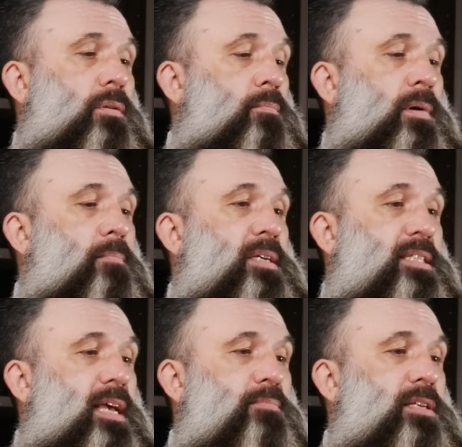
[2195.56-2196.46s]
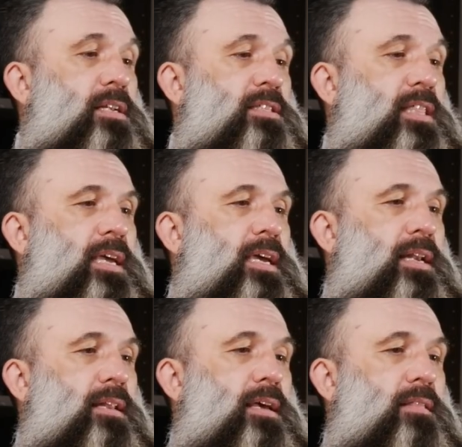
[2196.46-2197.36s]
my stepson's
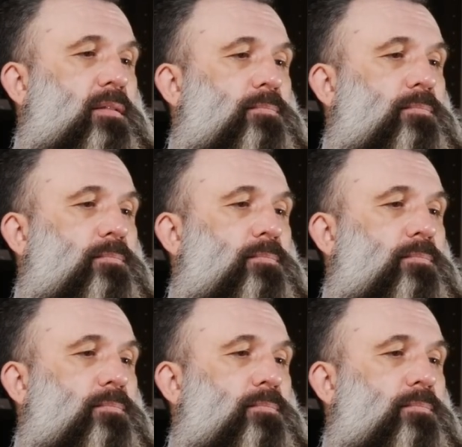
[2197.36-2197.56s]
thinking that